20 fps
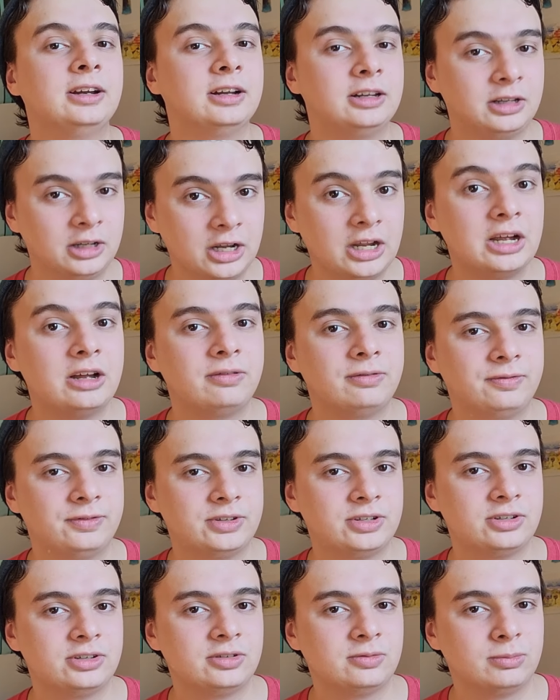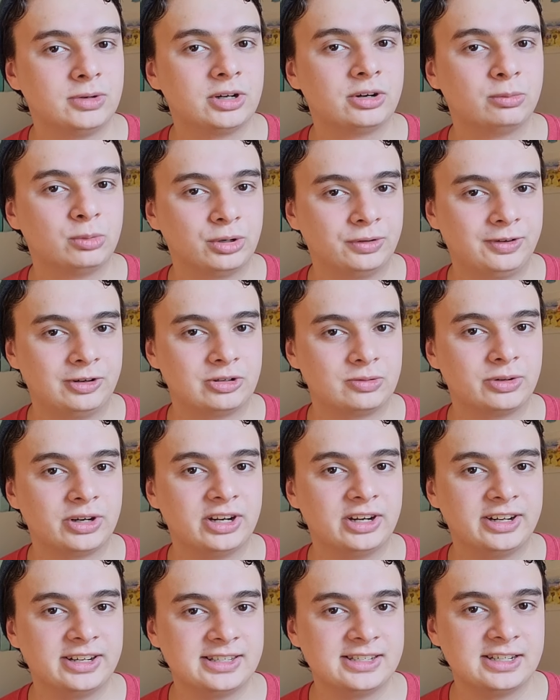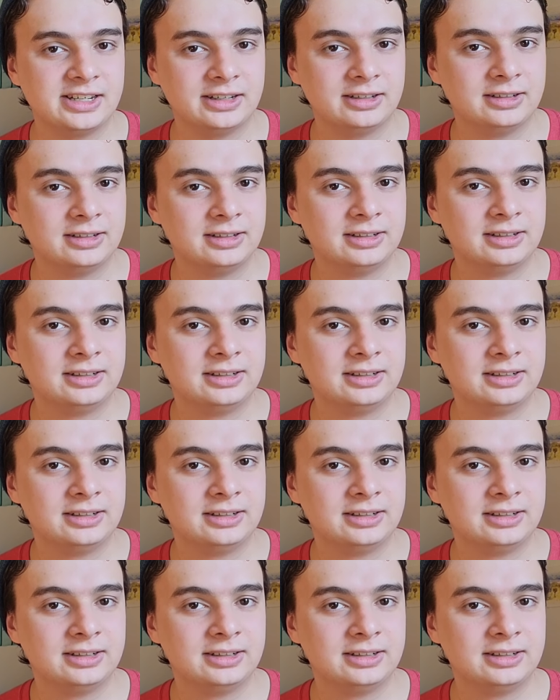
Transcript: loved Modern Warfare 2019